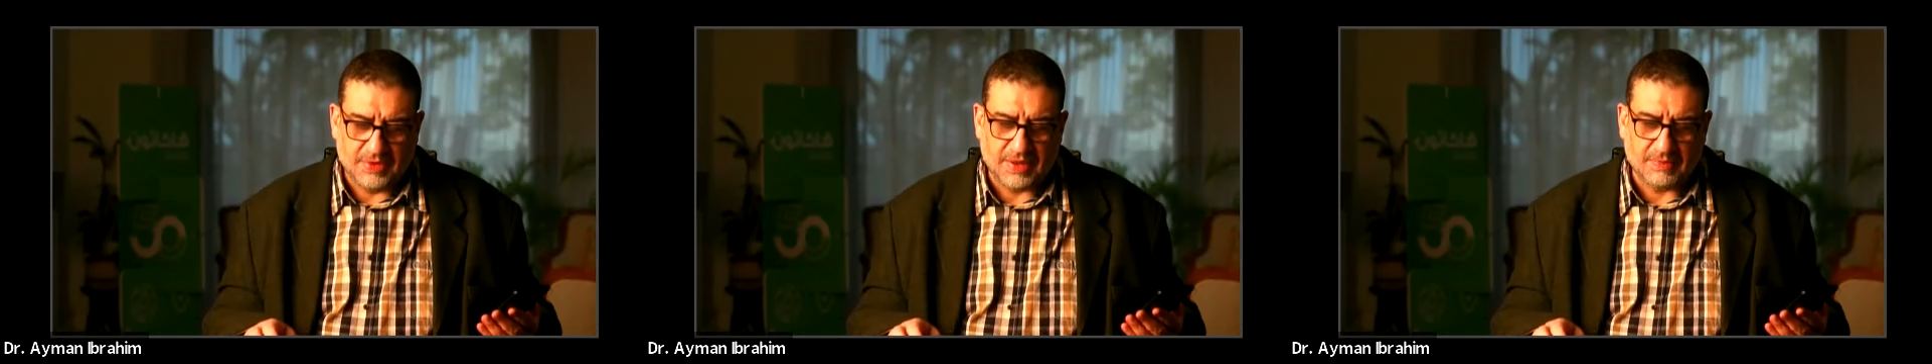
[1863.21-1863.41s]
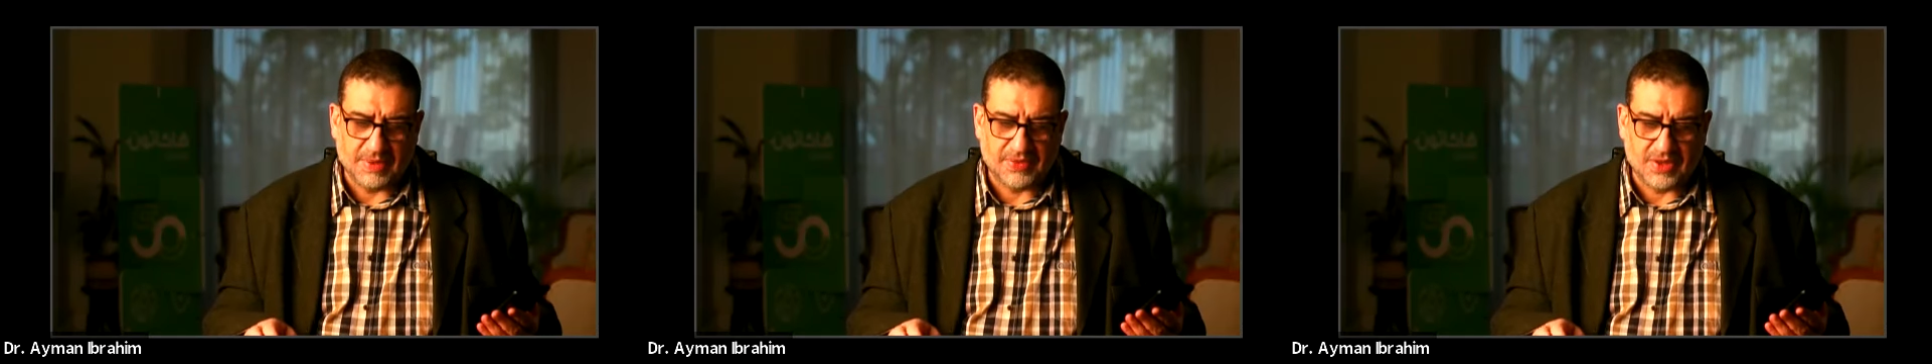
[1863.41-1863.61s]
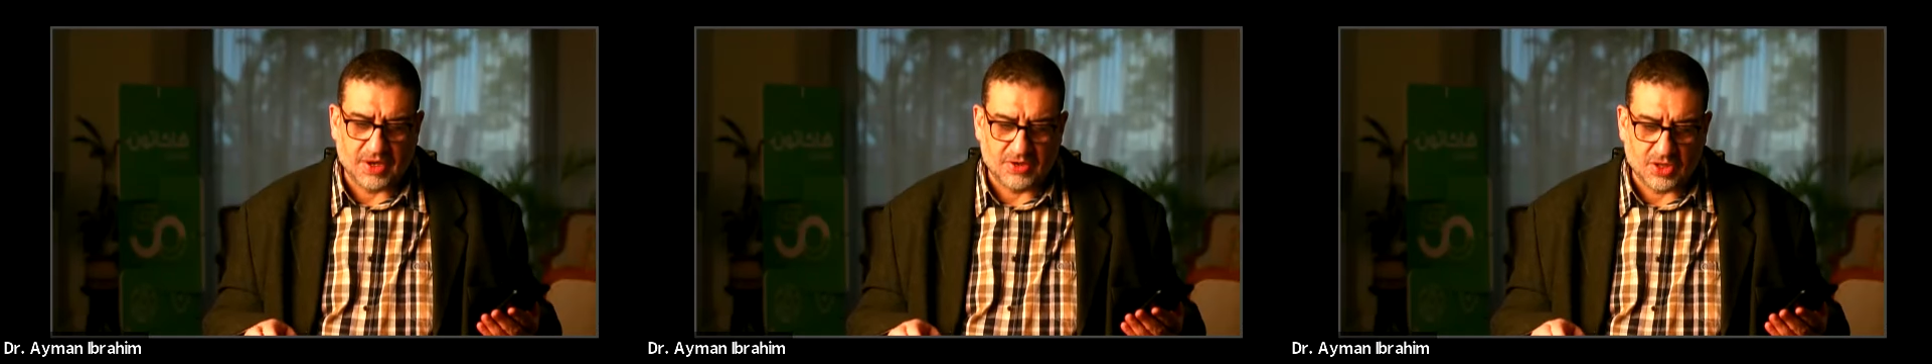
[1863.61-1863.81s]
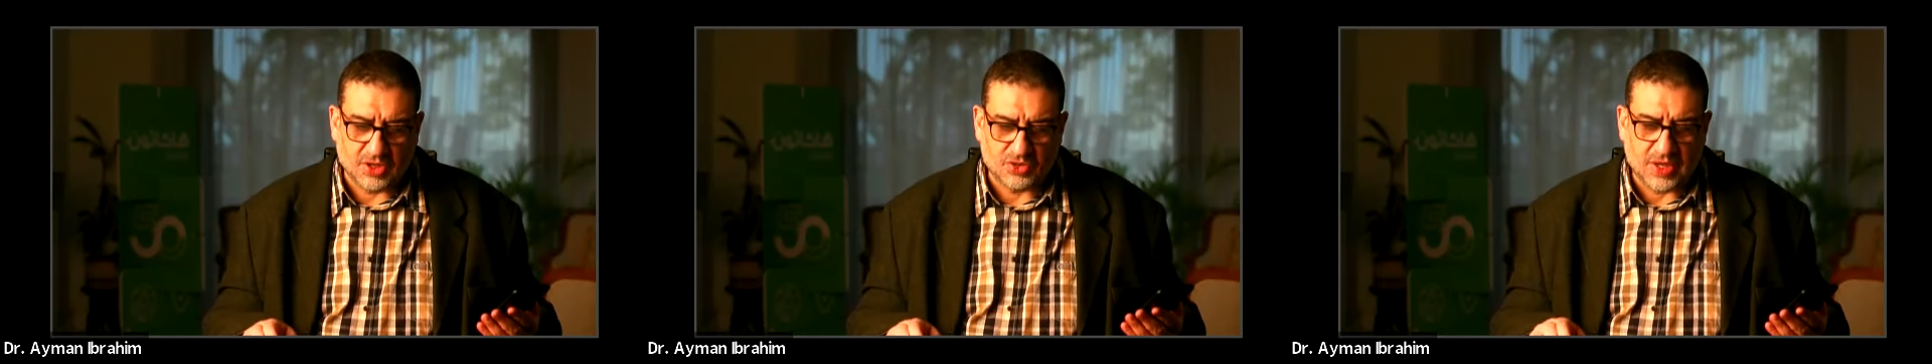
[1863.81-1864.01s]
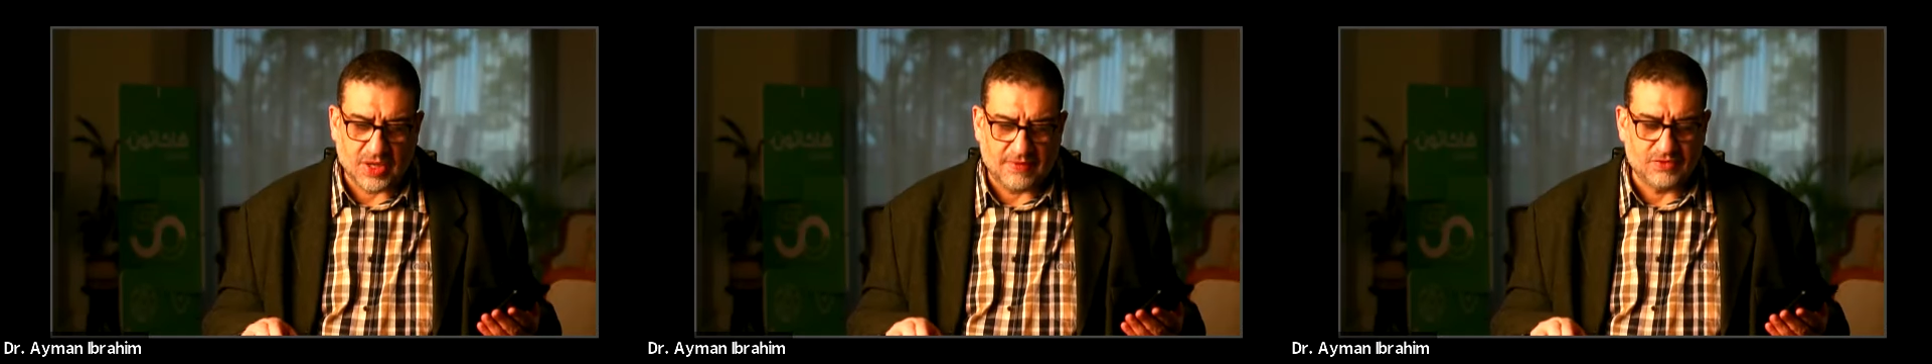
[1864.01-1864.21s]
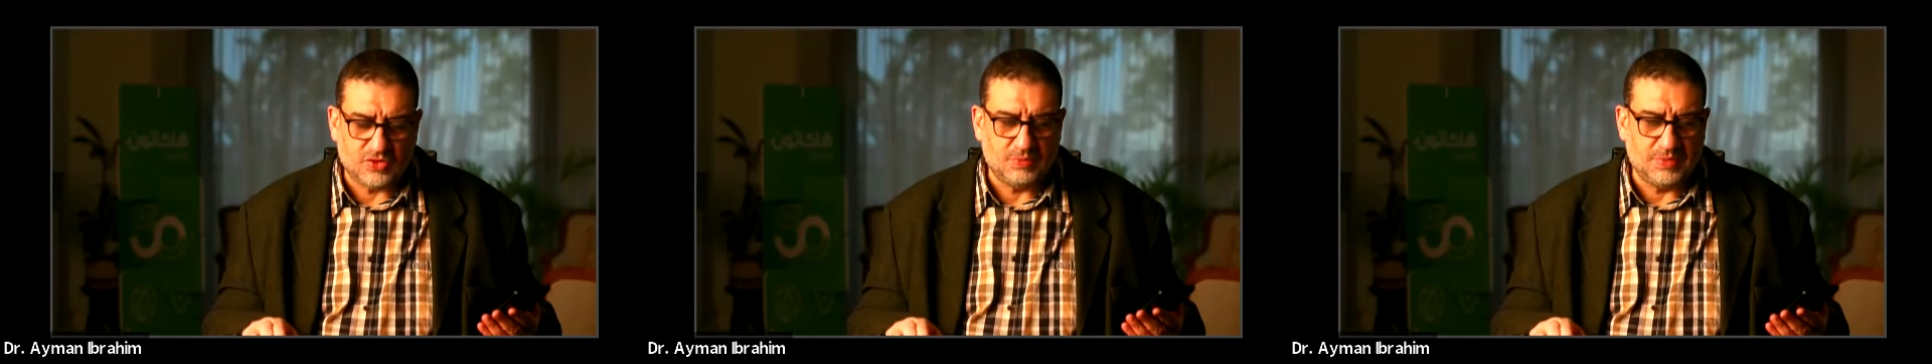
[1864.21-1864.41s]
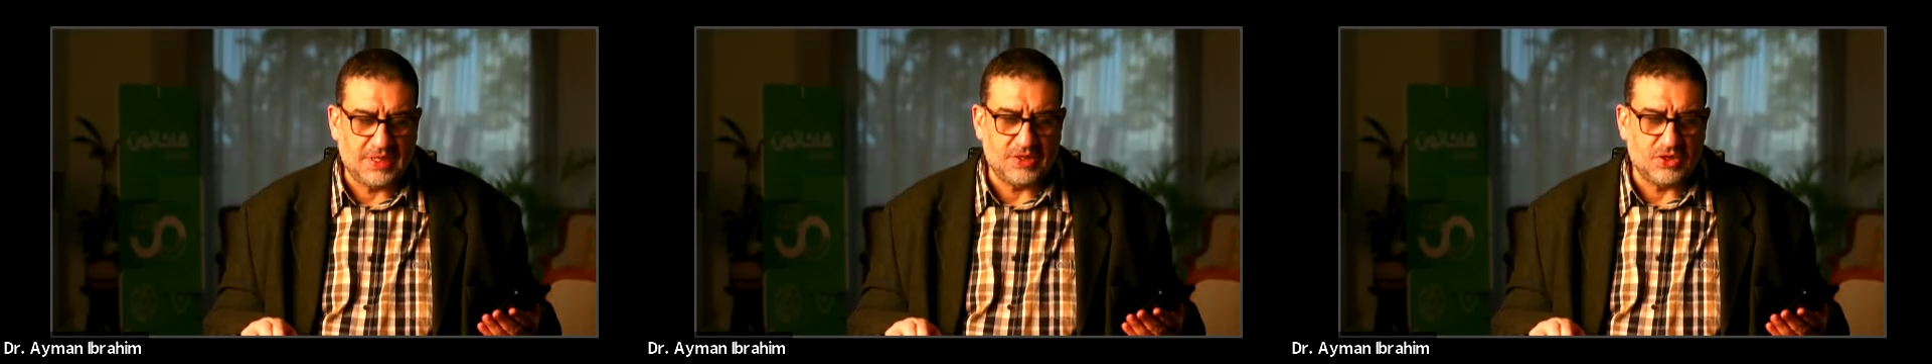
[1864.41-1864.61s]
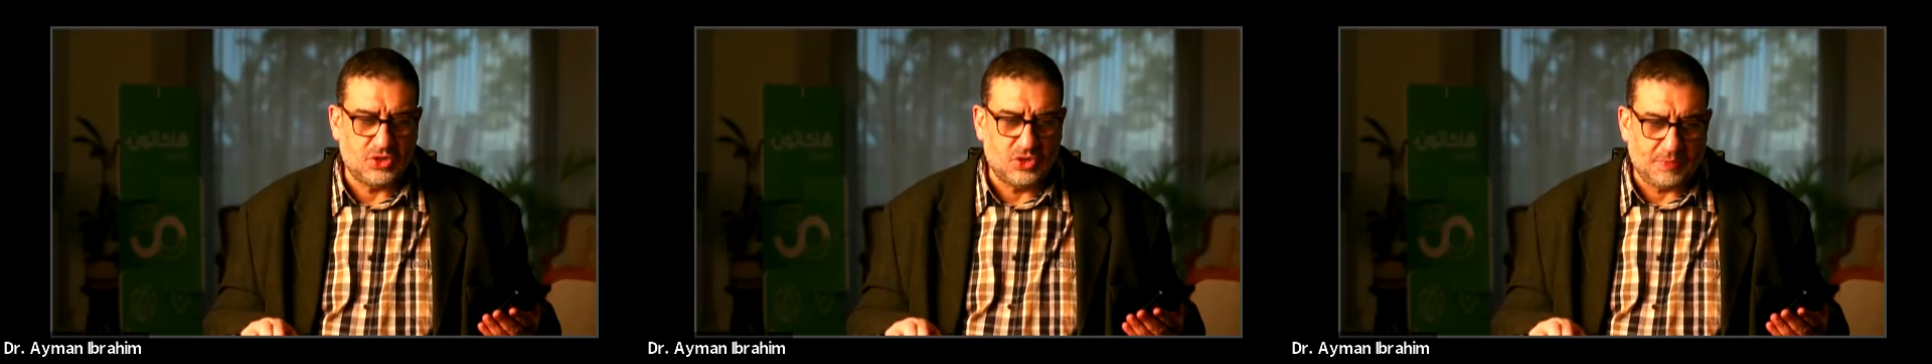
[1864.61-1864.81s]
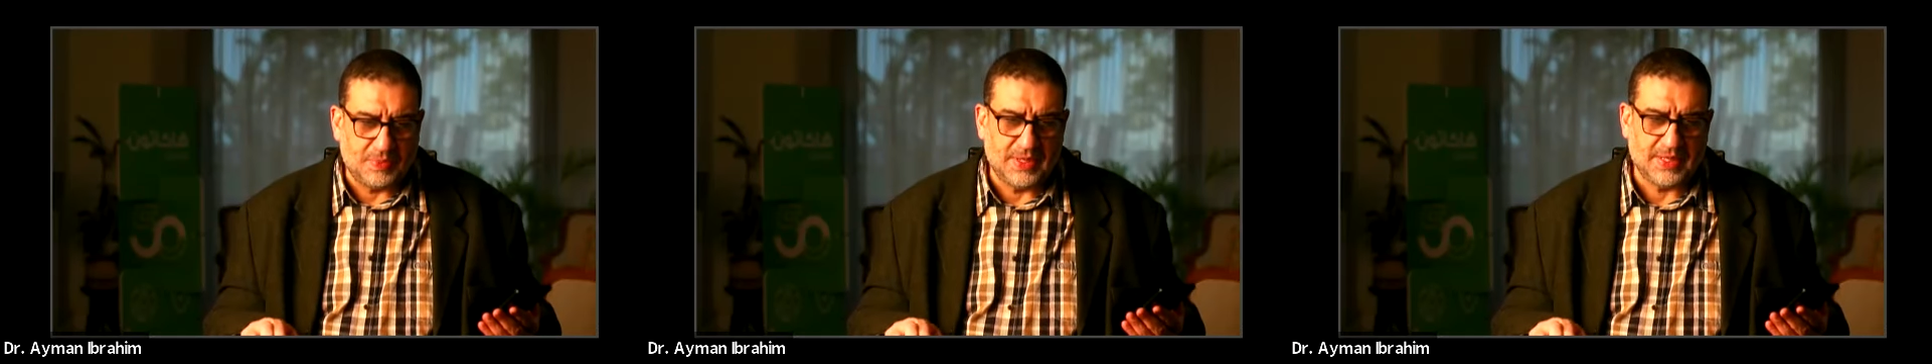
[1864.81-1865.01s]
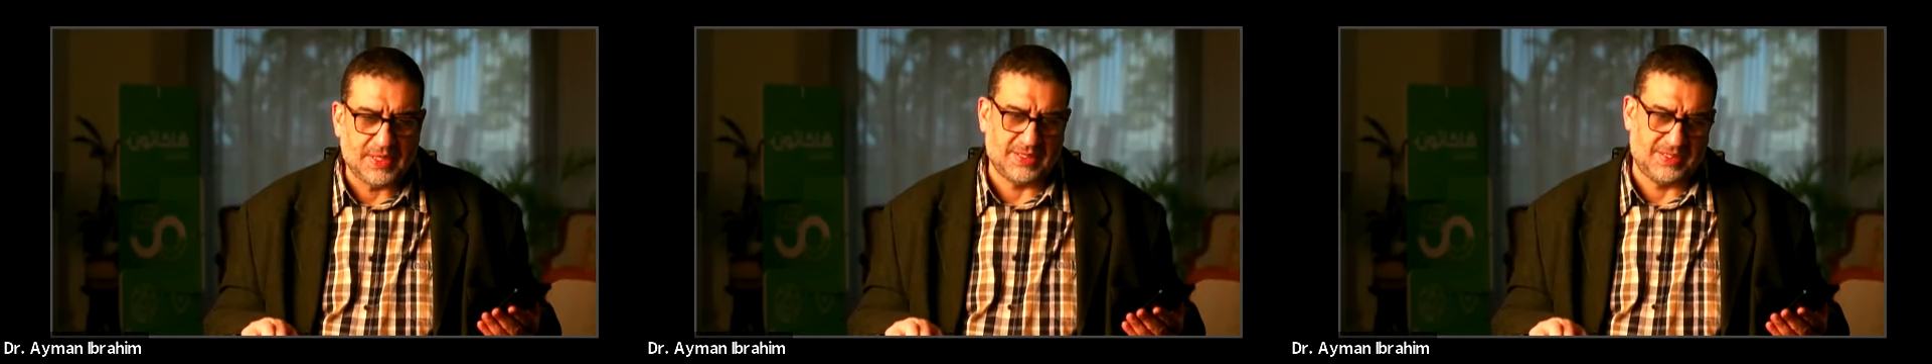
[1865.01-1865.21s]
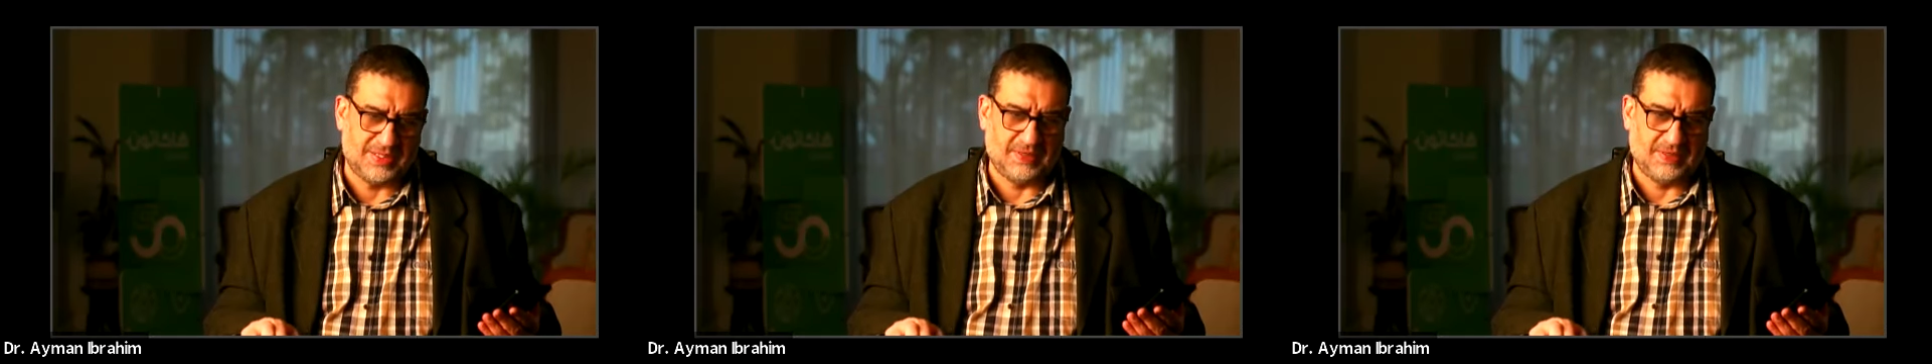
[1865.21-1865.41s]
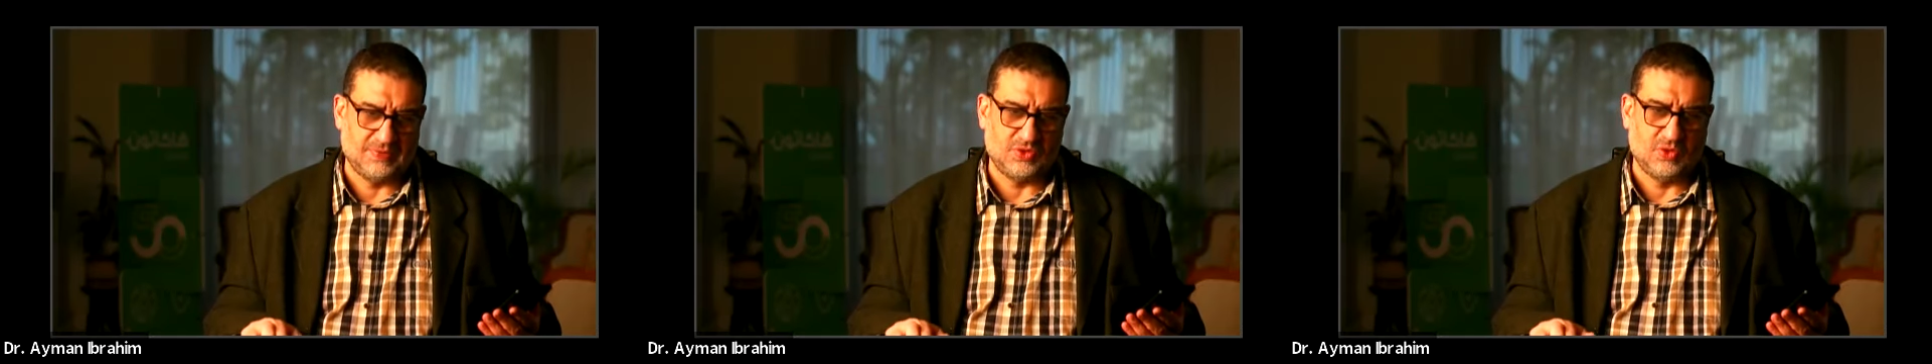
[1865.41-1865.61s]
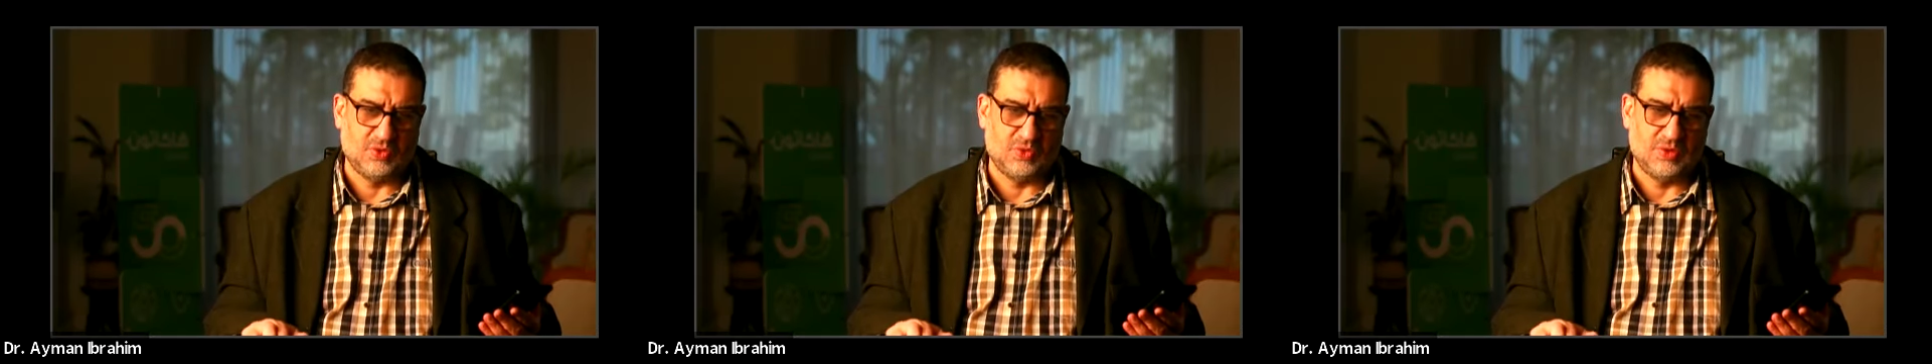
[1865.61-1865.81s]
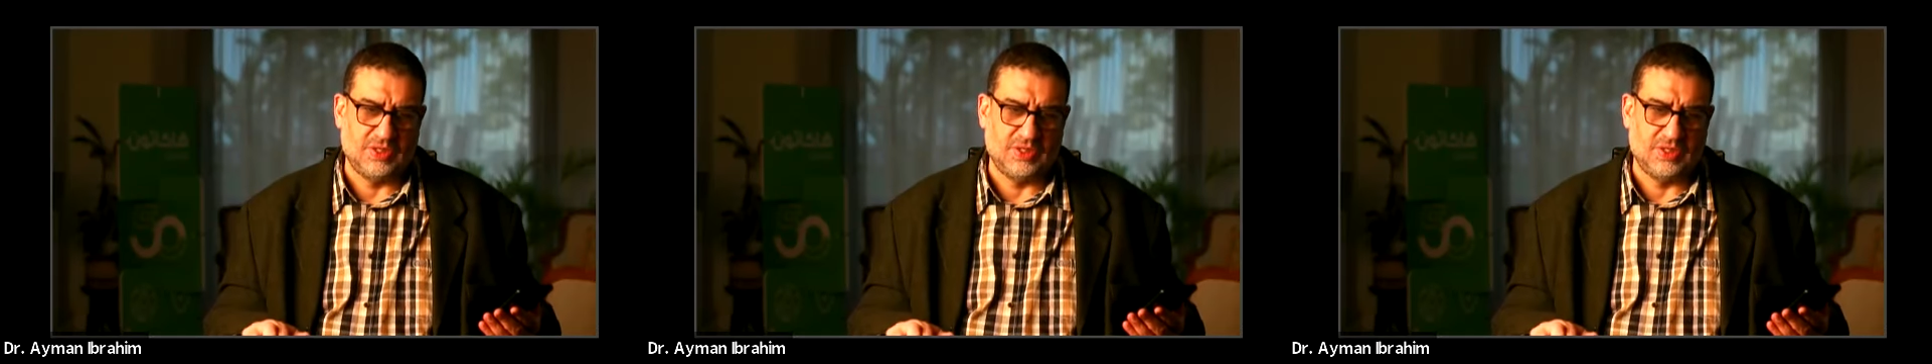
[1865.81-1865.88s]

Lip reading: but they are not to have to be duplicate teams.